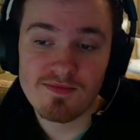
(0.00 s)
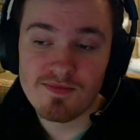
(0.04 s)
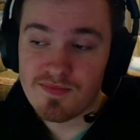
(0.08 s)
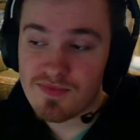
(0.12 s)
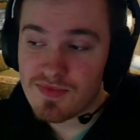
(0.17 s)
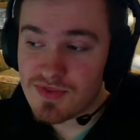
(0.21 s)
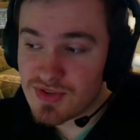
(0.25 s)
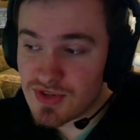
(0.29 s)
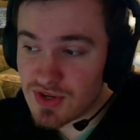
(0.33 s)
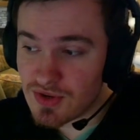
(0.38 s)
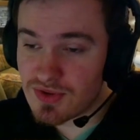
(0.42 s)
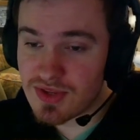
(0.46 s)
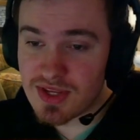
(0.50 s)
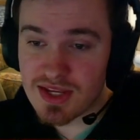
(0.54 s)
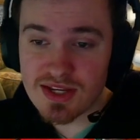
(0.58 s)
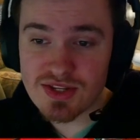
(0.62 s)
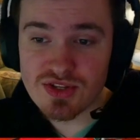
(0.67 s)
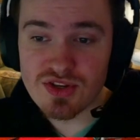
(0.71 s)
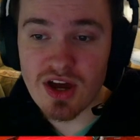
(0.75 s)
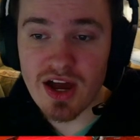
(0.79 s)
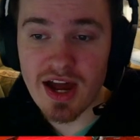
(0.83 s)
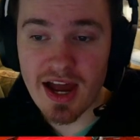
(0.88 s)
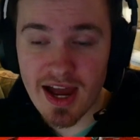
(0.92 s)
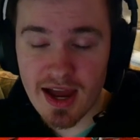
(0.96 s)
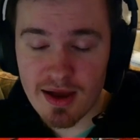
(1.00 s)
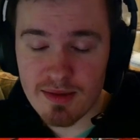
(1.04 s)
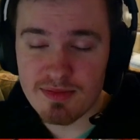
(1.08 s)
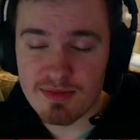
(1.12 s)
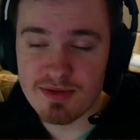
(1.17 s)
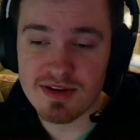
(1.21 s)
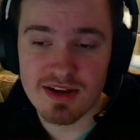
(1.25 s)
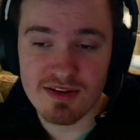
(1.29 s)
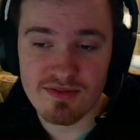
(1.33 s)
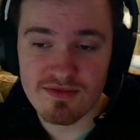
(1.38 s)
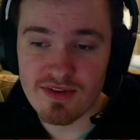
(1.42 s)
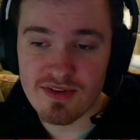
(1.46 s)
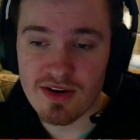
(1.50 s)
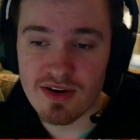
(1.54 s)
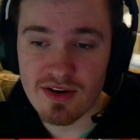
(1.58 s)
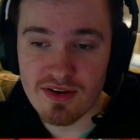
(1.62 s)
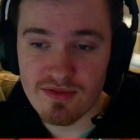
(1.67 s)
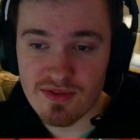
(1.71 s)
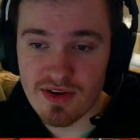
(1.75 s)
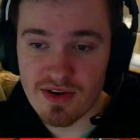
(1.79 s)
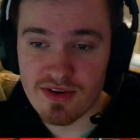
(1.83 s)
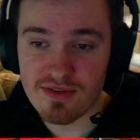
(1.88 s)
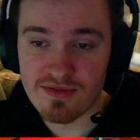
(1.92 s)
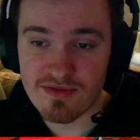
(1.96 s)
So things are happening very,
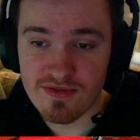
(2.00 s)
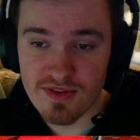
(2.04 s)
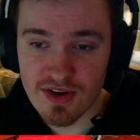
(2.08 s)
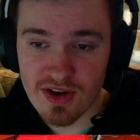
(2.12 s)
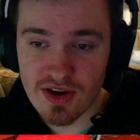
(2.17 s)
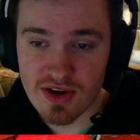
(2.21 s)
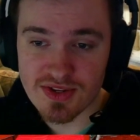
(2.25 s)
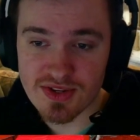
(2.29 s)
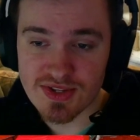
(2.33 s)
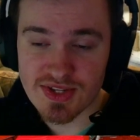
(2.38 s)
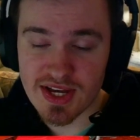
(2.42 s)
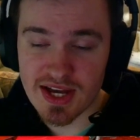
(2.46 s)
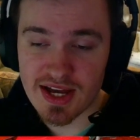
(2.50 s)
very fast.